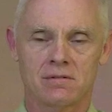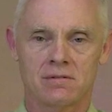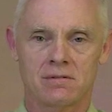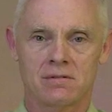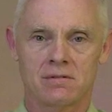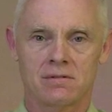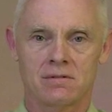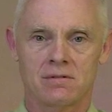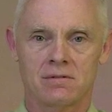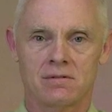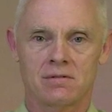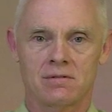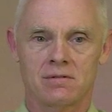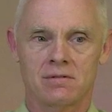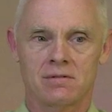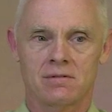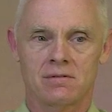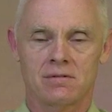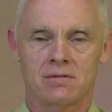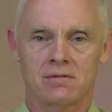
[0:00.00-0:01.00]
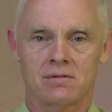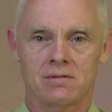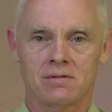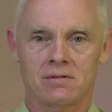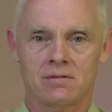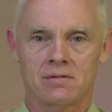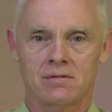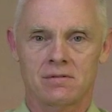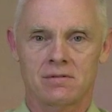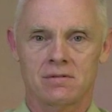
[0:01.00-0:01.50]

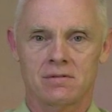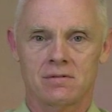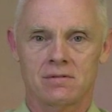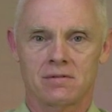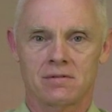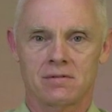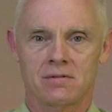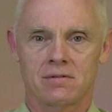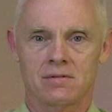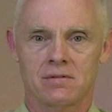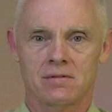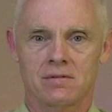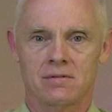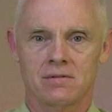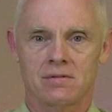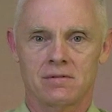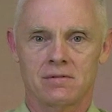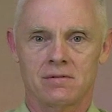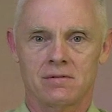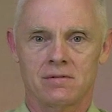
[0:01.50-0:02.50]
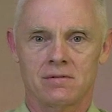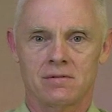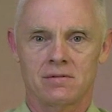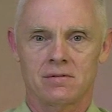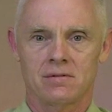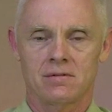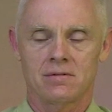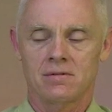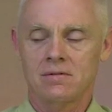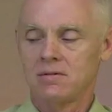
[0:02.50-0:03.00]

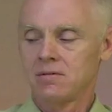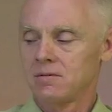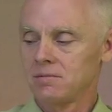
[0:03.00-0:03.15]
(silence)